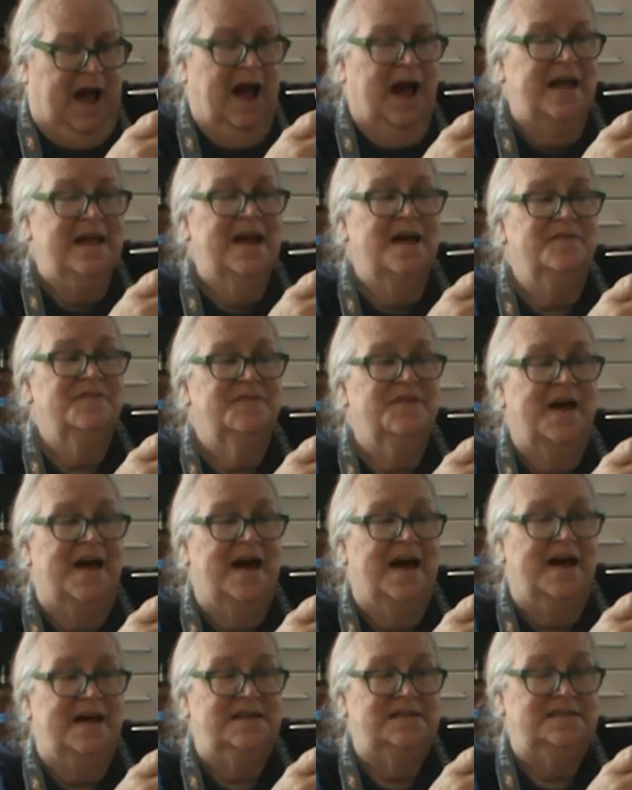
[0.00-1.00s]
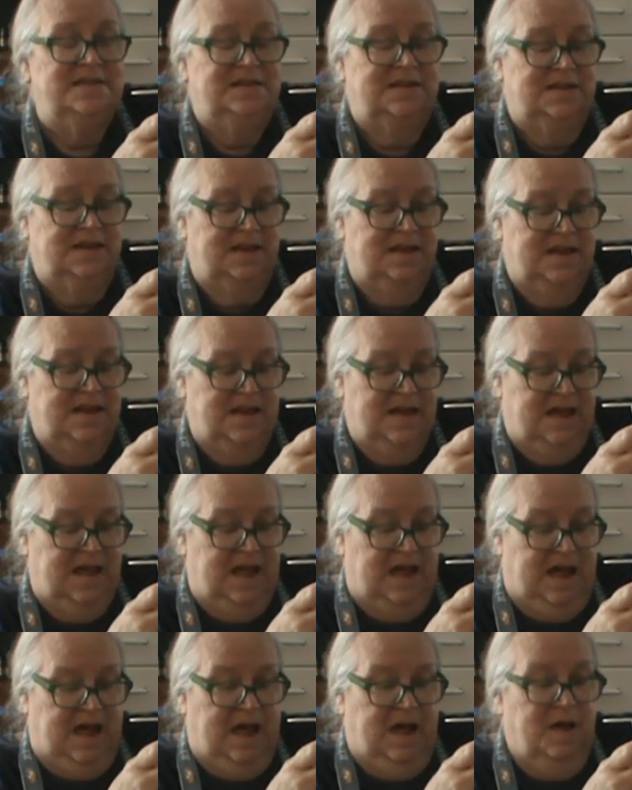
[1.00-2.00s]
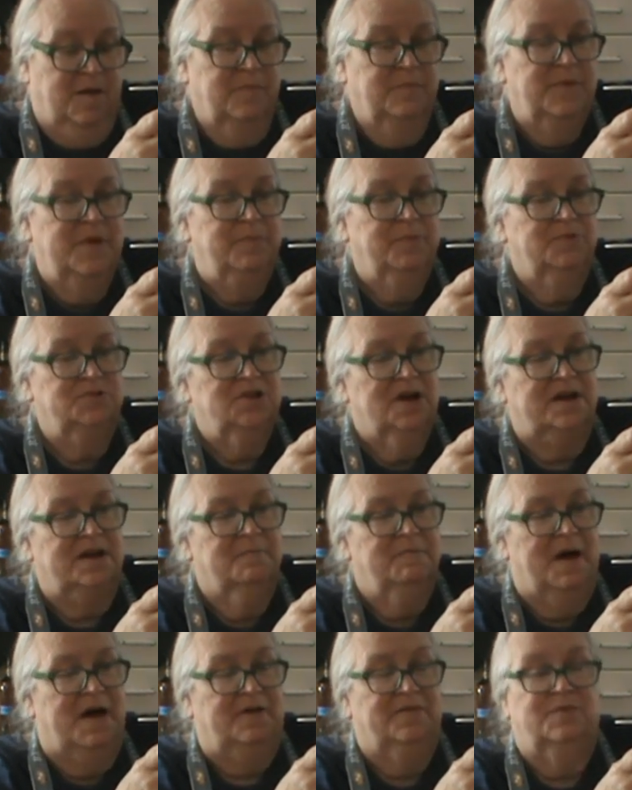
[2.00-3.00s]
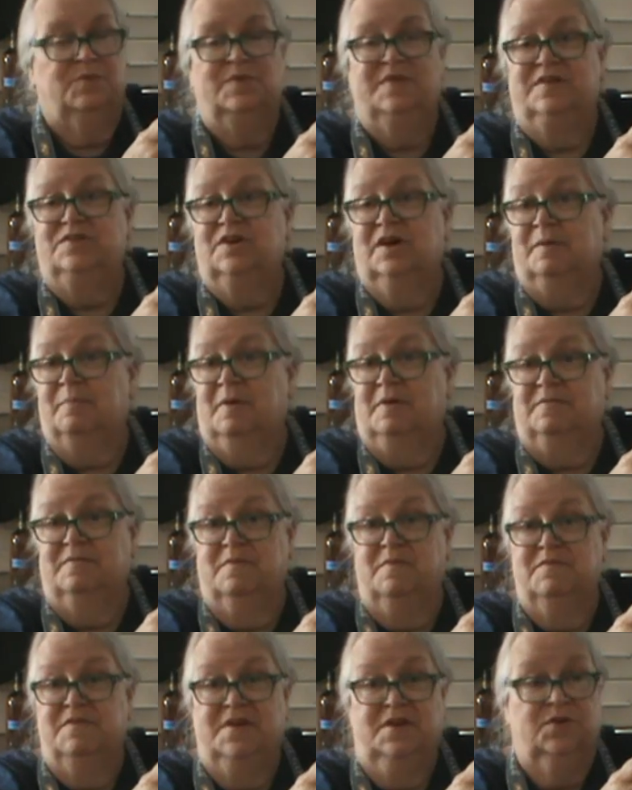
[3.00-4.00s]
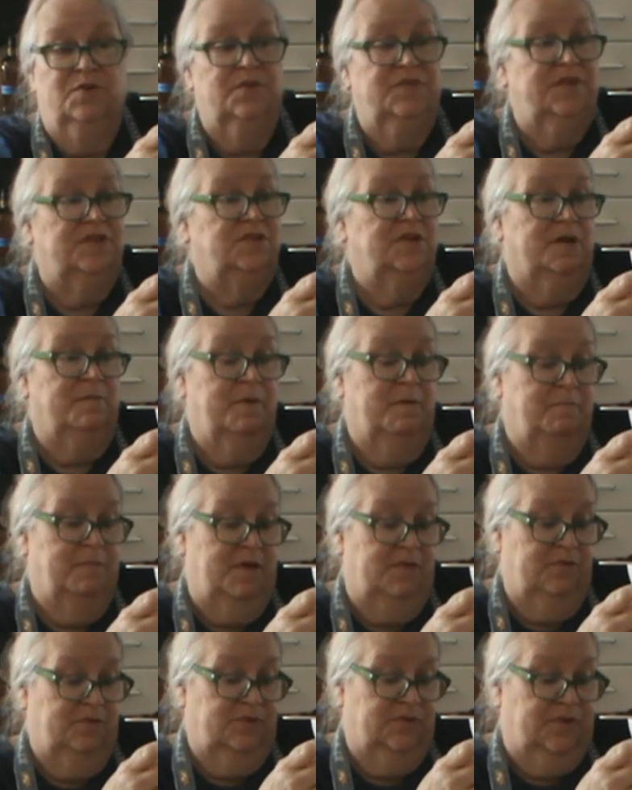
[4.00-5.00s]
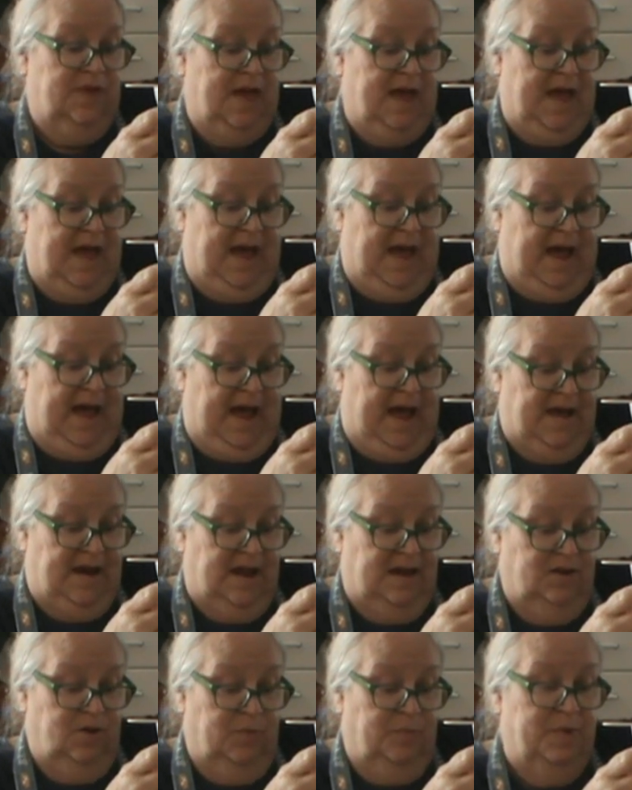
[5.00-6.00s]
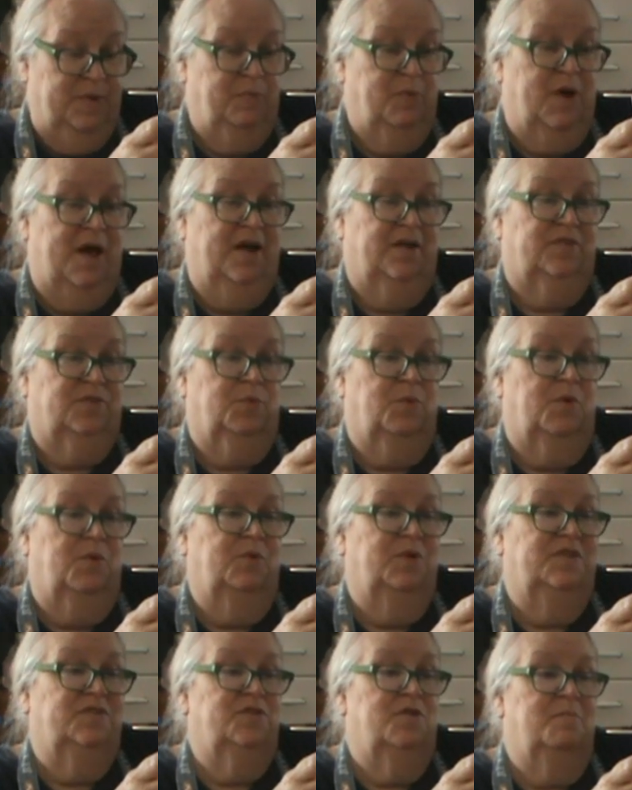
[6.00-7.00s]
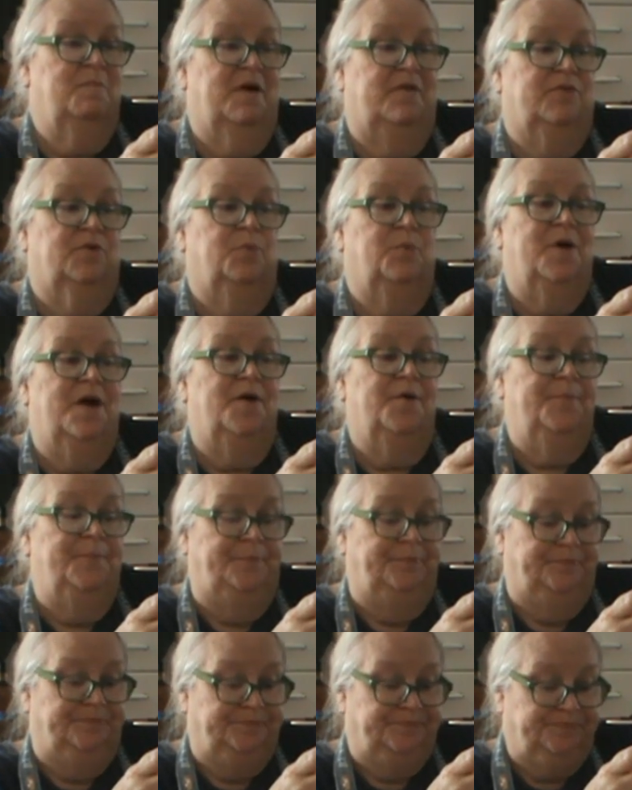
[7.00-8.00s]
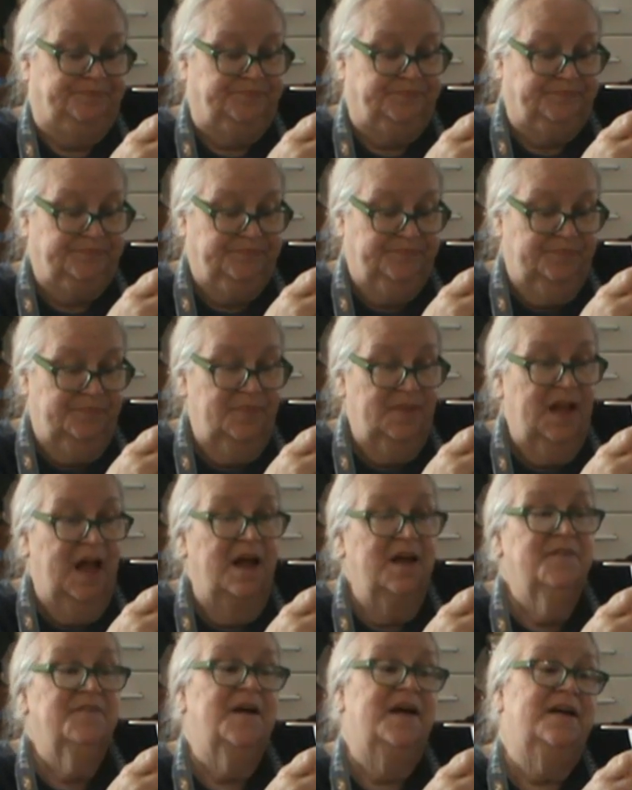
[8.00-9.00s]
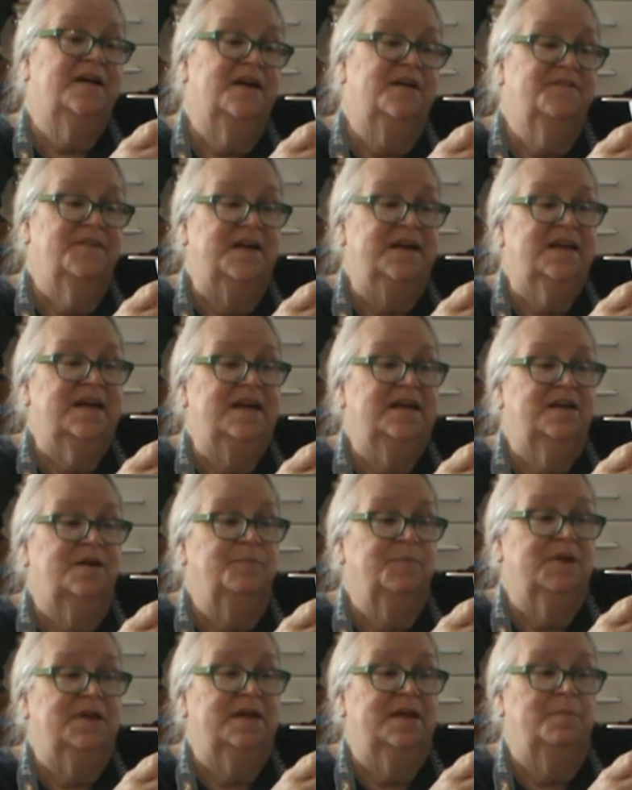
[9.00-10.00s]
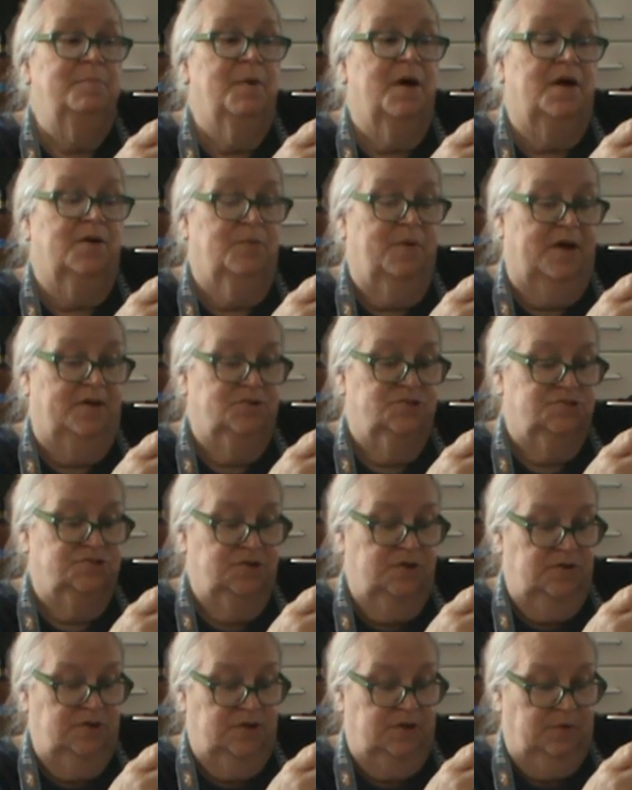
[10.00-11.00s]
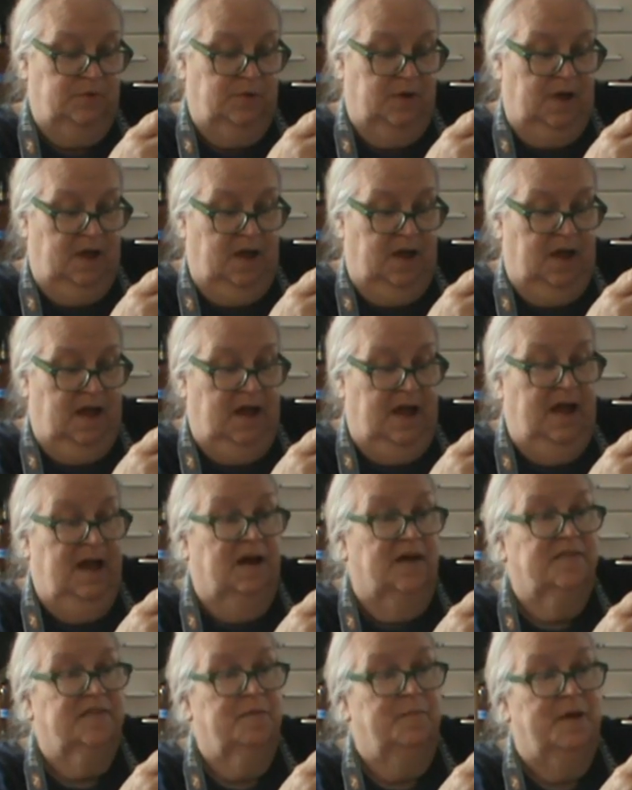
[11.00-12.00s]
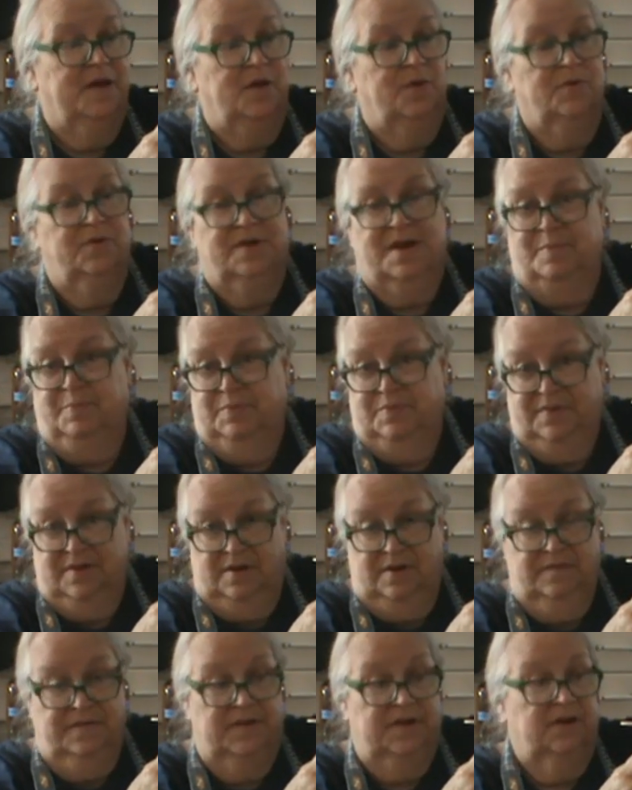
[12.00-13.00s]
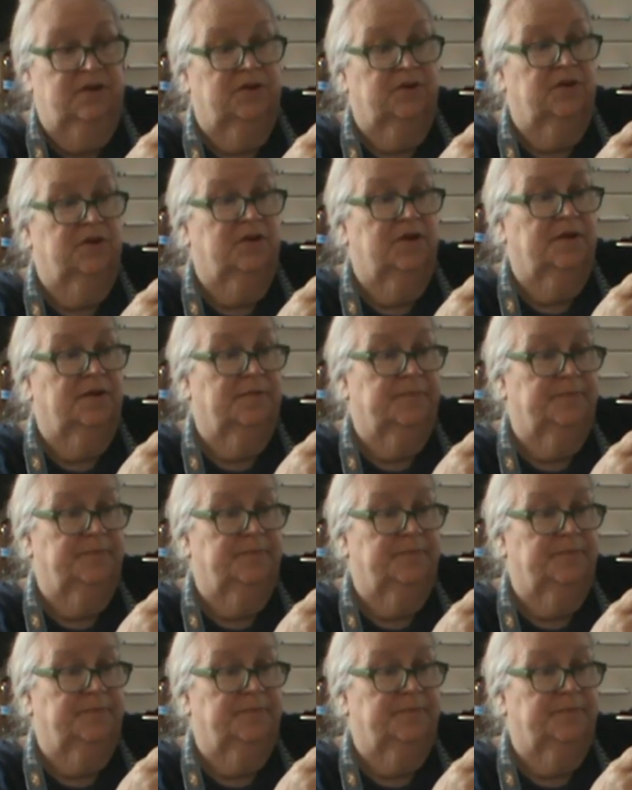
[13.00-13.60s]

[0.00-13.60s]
I have had people talk about, when they talk about vinegars, they talk about mothers. And I know people ask, well, is there a mother? Well, if I can, I'm going to get a bottle out and show you some of my old apple cider vinegar.